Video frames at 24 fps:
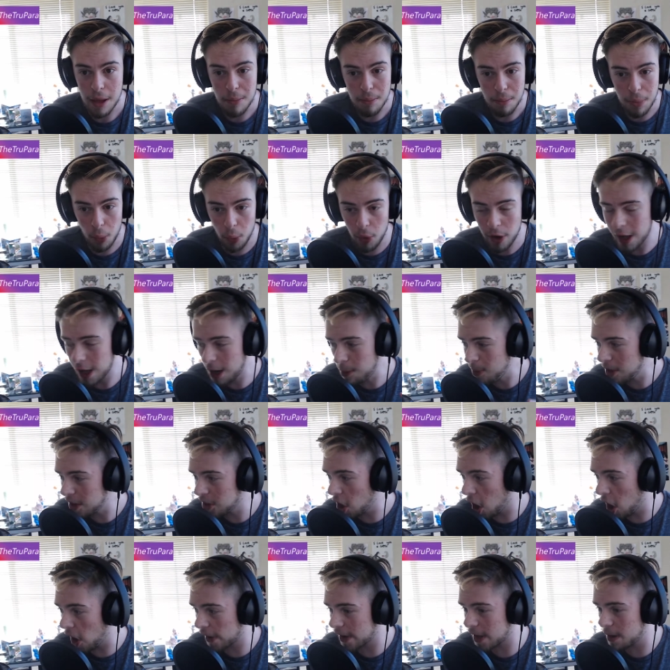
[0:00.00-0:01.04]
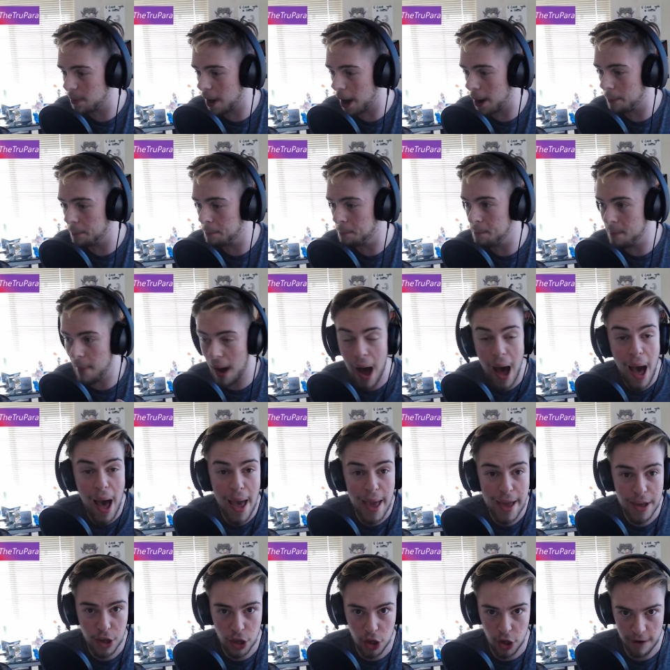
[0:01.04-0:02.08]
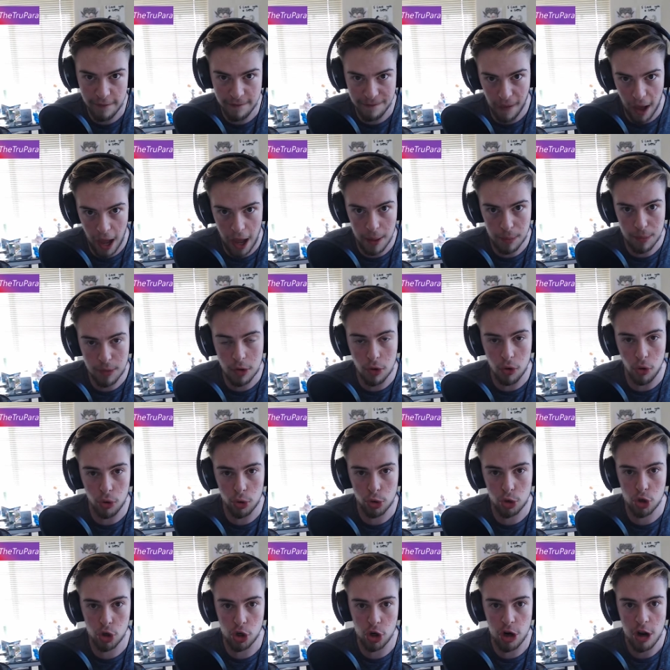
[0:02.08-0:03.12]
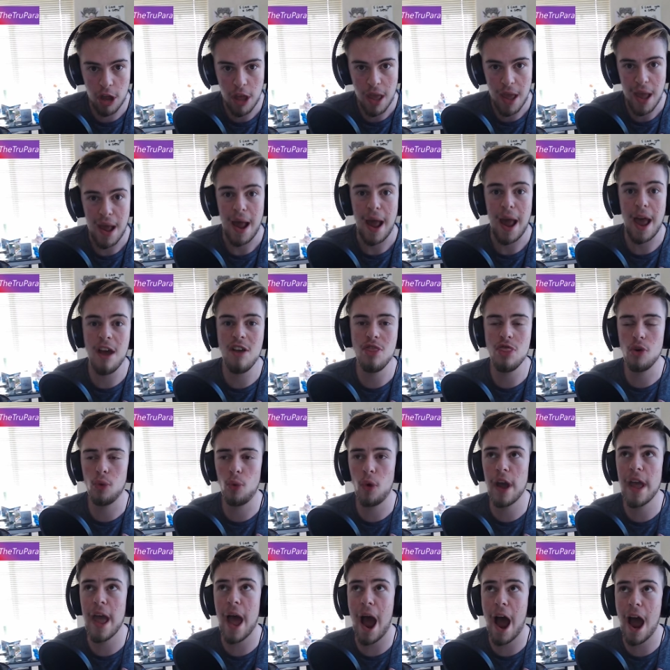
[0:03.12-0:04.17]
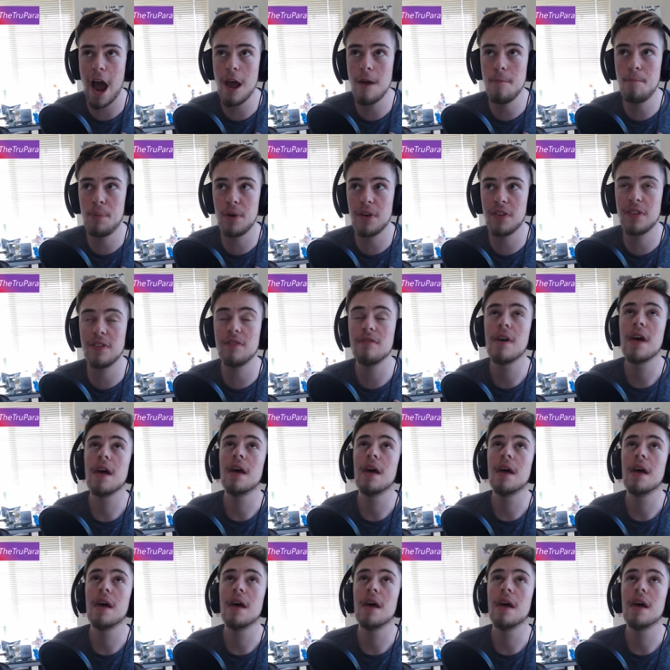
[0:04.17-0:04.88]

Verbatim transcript: But we're going to be talking about my good vibes culture and the way I perceive...